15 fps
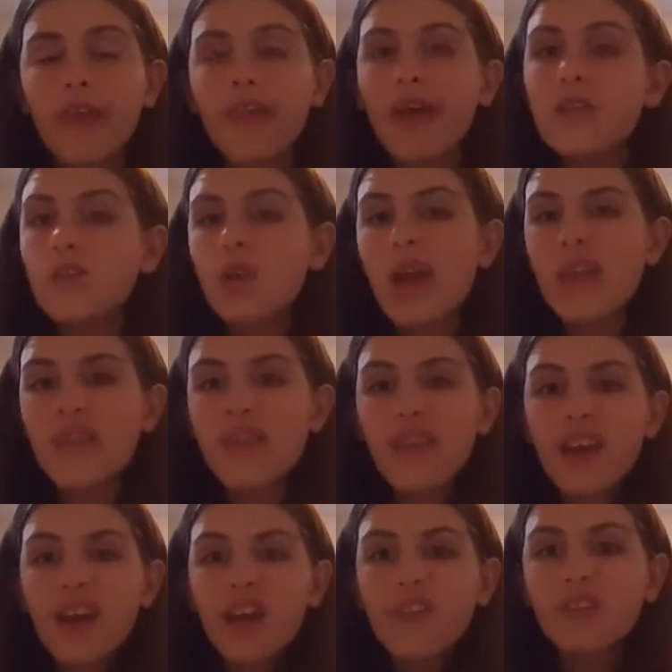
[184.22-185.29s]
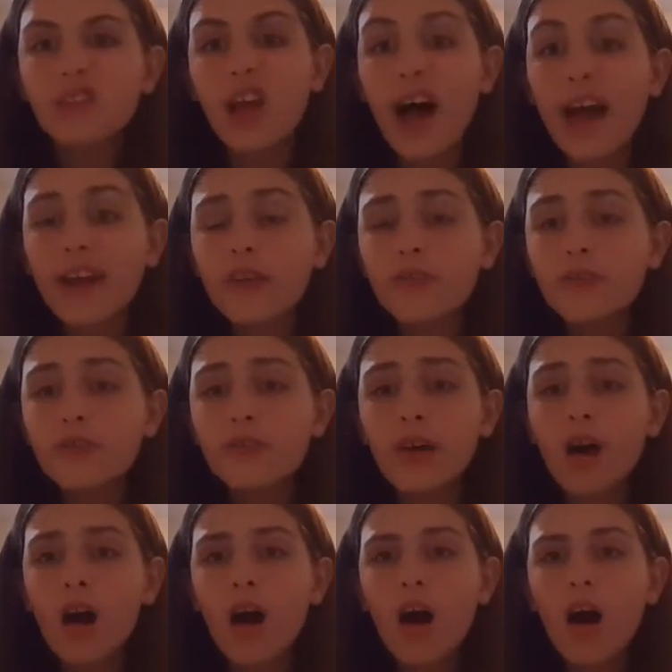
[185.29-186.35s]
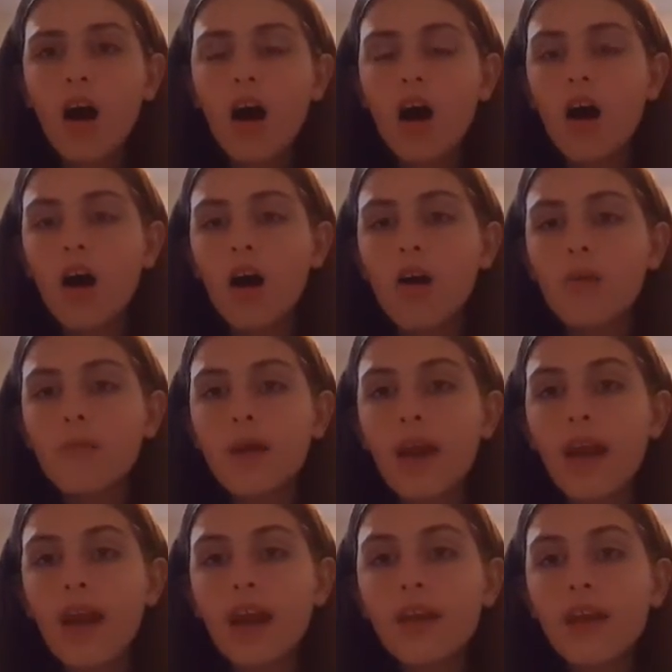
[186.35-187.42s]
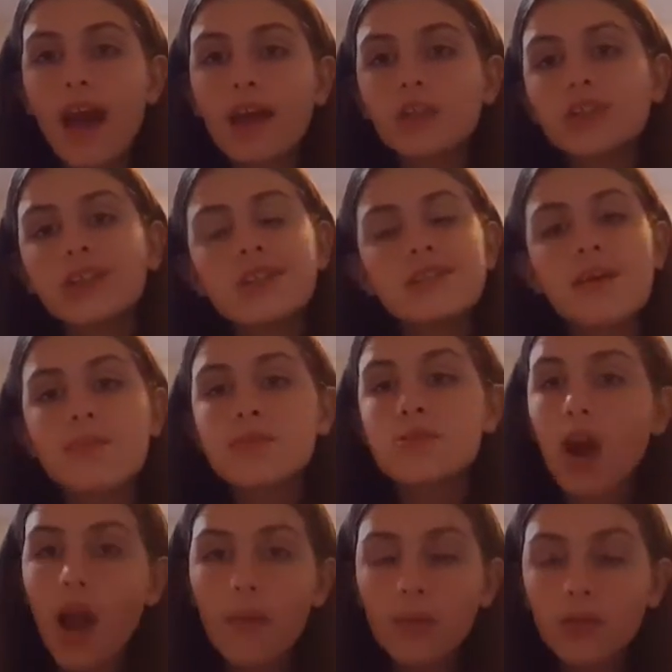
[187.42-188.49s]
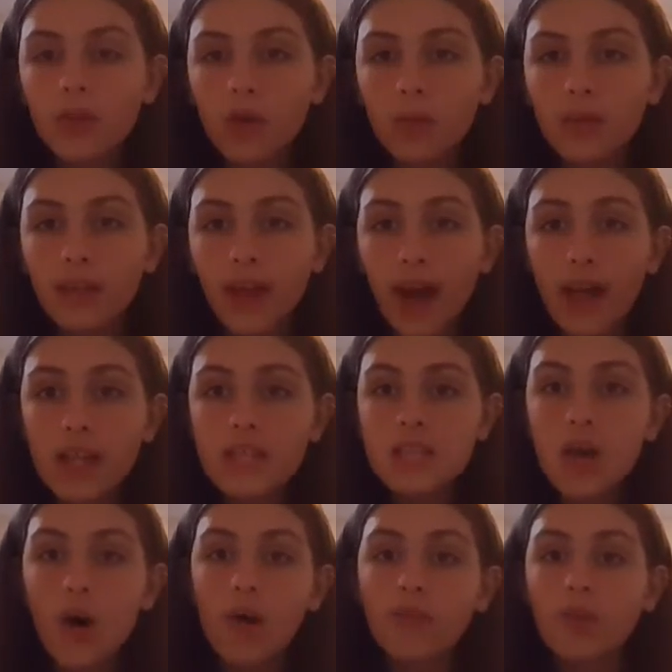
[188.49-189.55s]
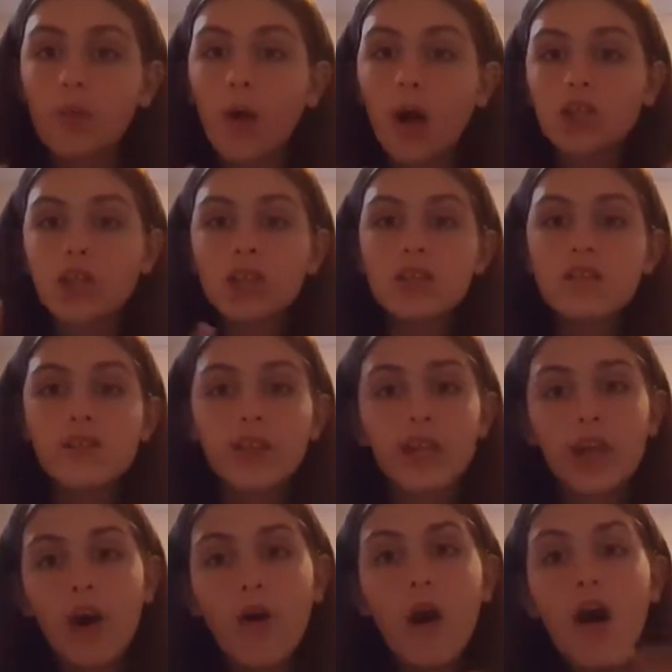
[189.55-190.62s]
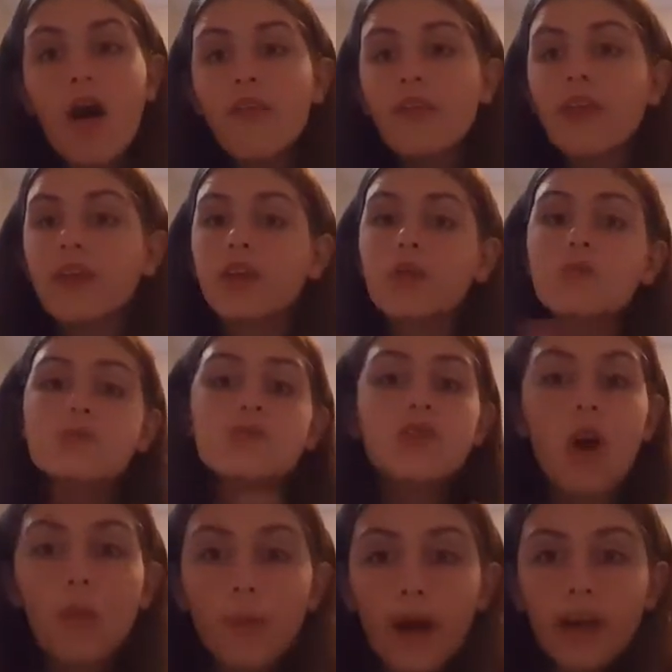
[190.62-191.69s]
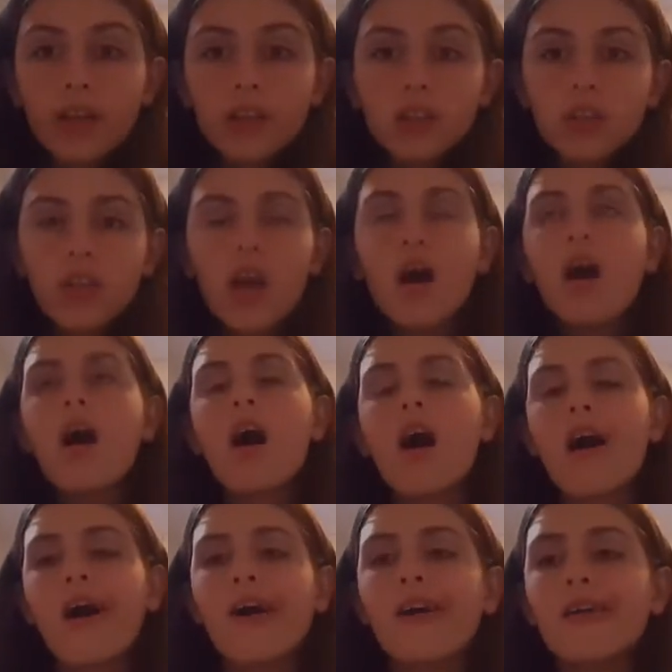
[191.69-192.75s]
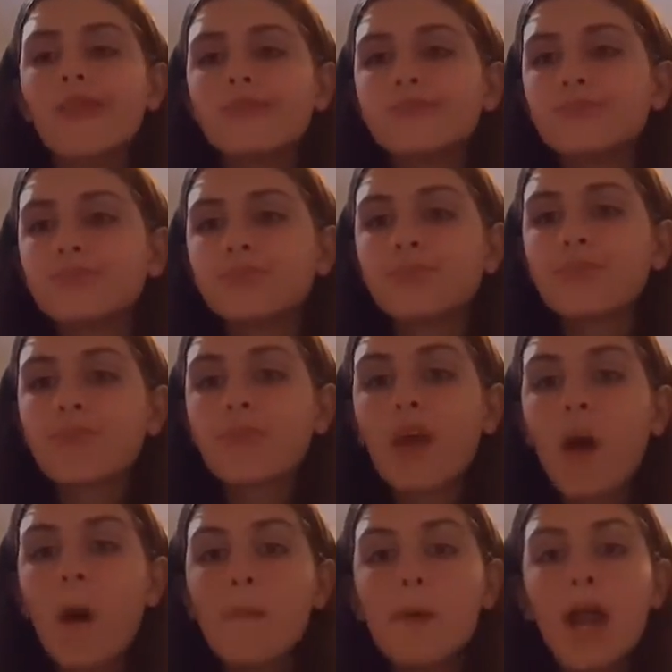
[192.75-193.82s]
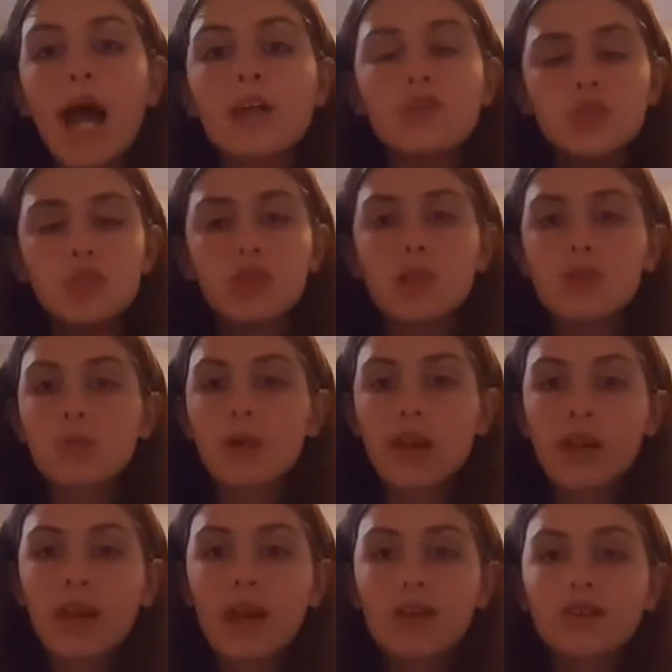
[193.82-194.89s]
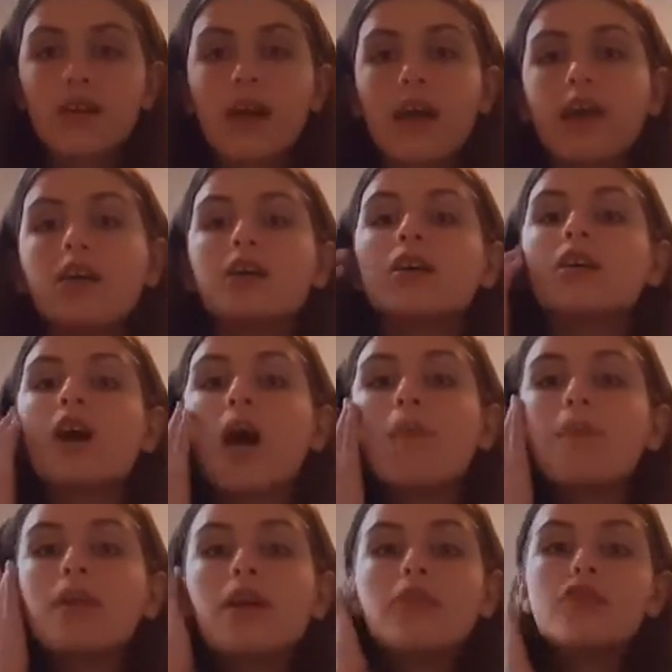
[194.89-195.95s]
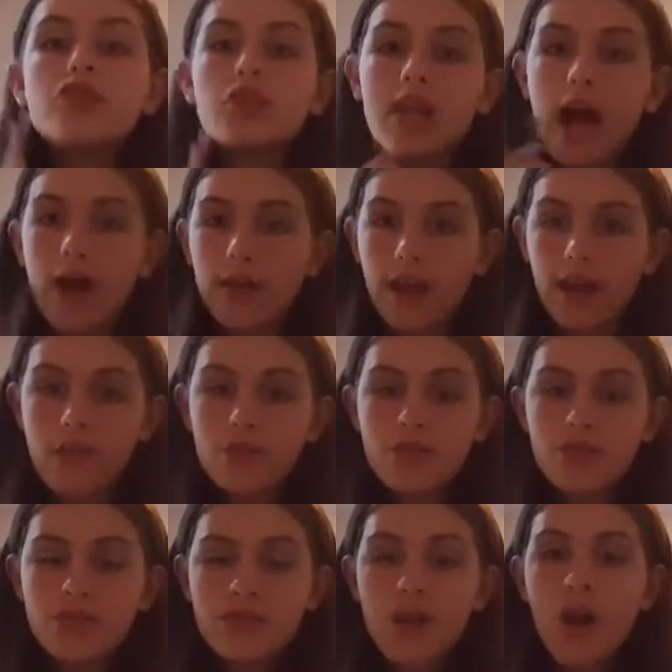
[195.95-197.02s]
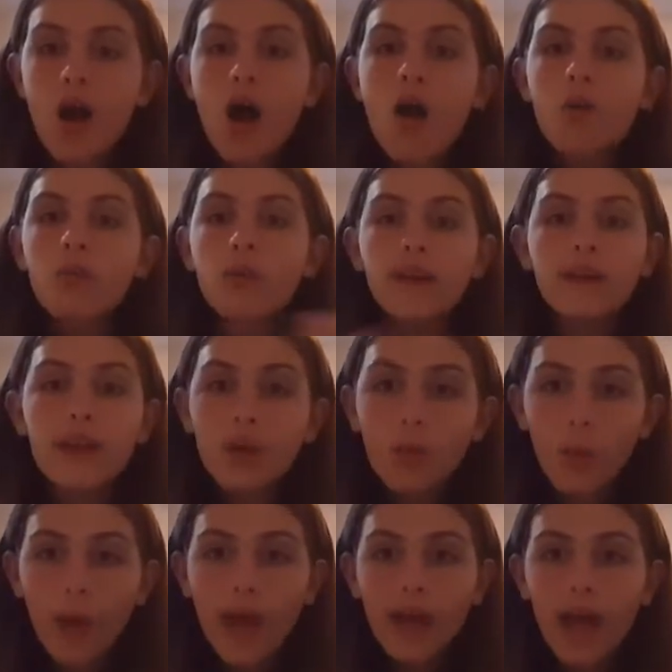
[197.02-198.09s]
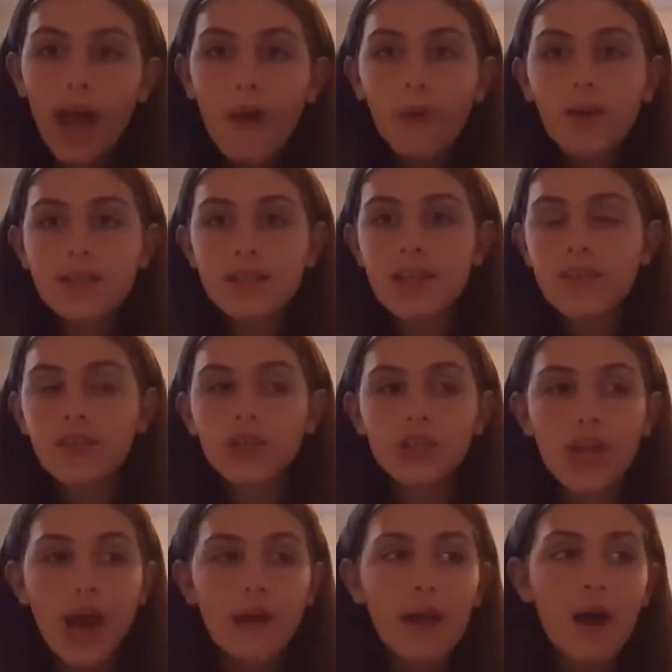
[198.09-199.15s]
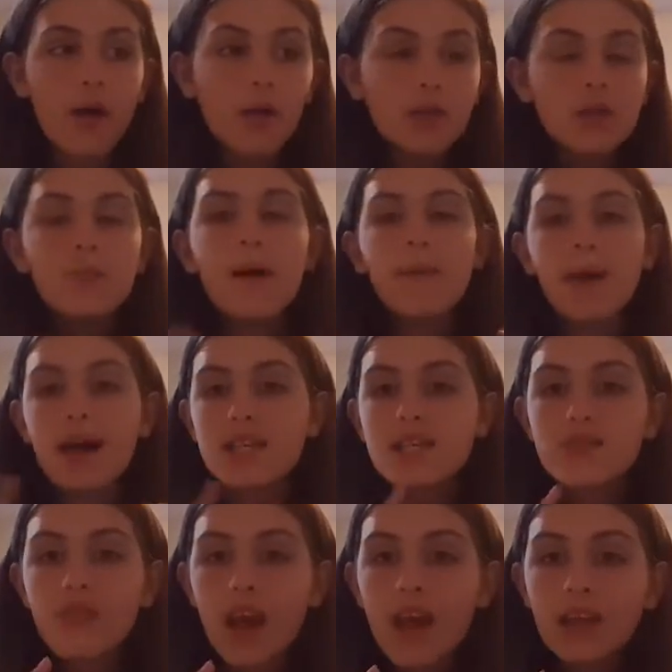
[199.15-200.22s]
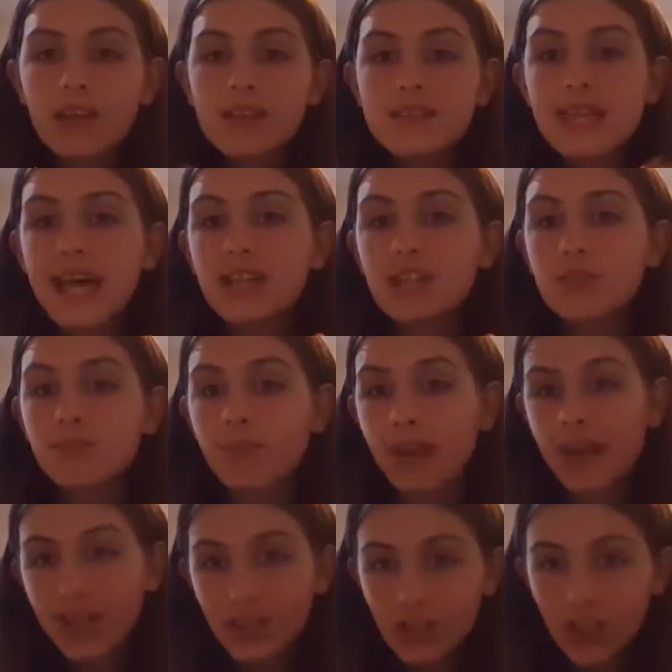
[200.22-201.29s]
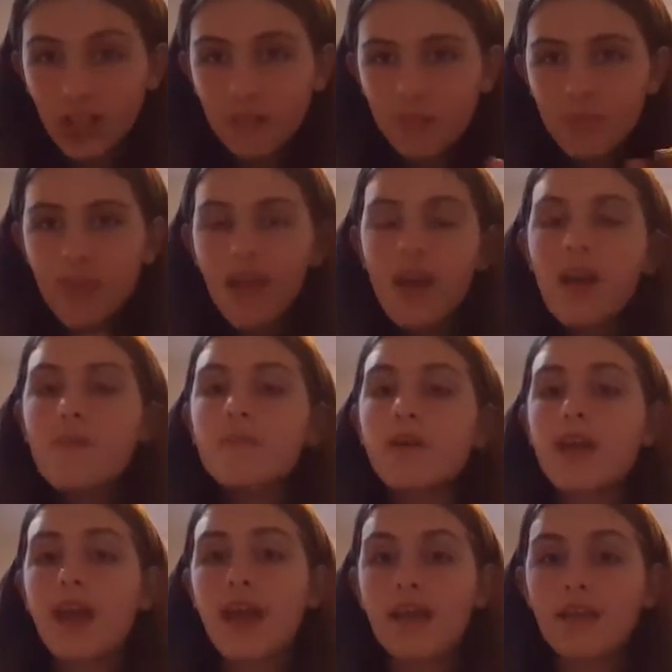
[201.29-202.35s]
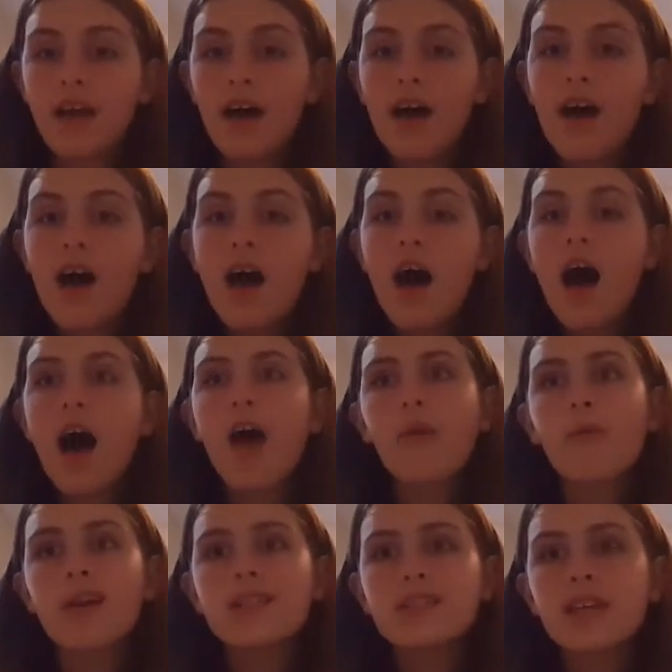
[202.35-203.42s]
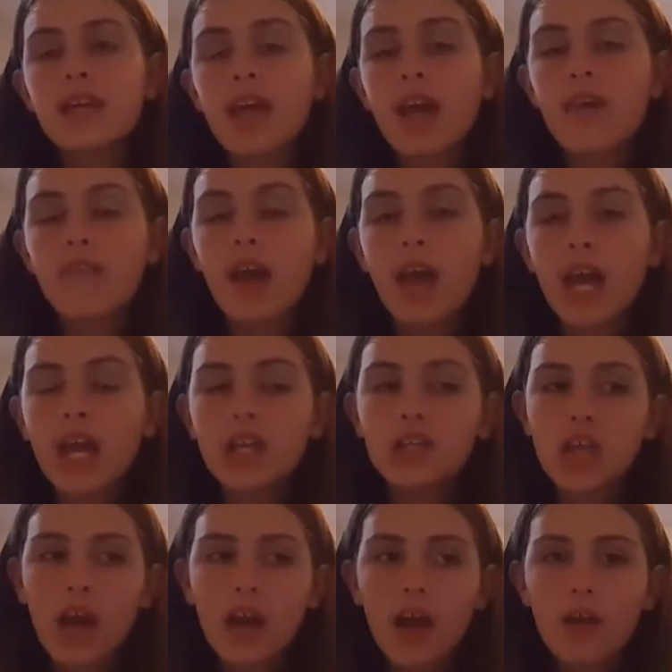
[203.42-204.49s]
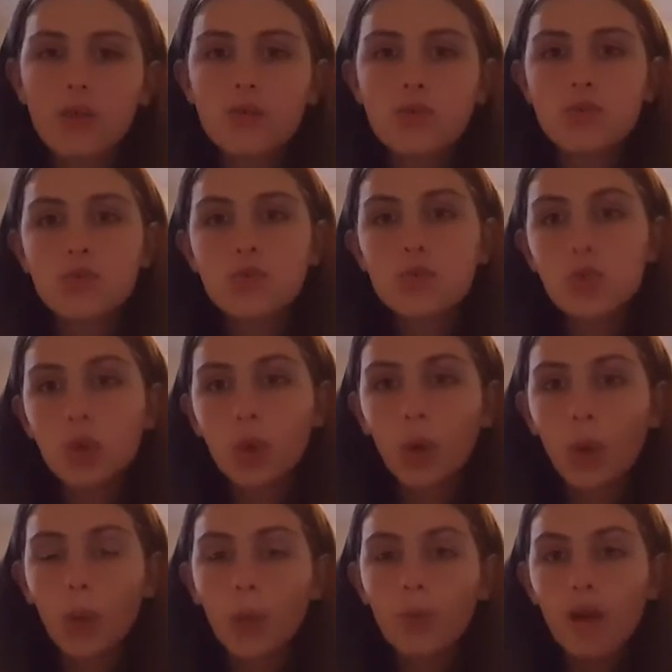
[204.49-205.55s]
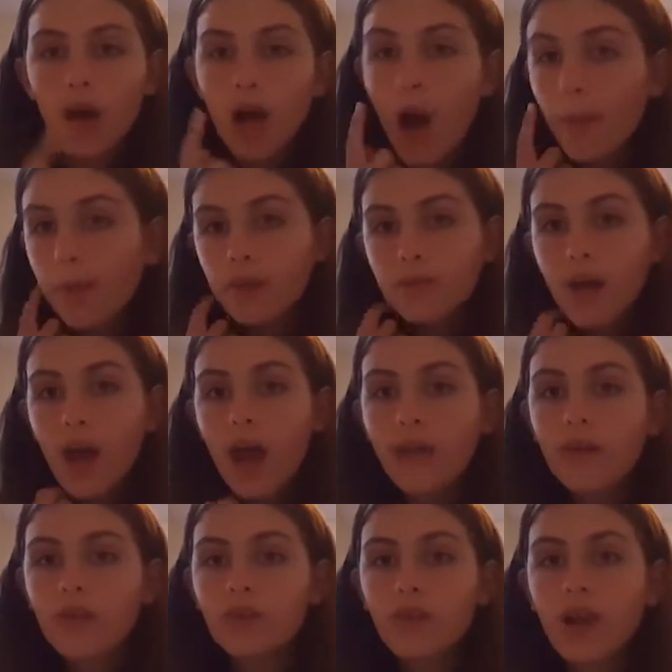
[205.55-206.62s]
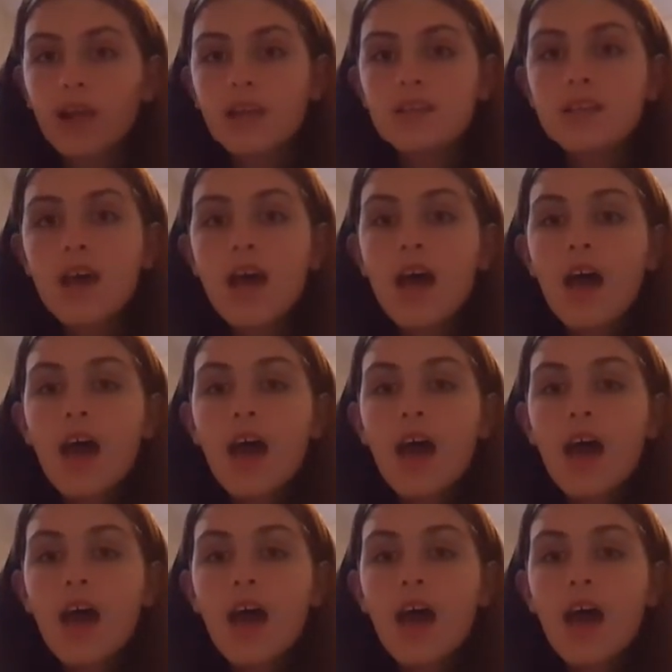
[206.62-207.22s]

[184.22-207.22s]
that's what I think of life. And actually a subscriber told me that. So if you're watching this video, thank you so much. But I do just want to give a couple of shout outs really quick. I want to give a shout out to my best friend / manager, Michaela. I want to give a shout out to a couple of my other friends,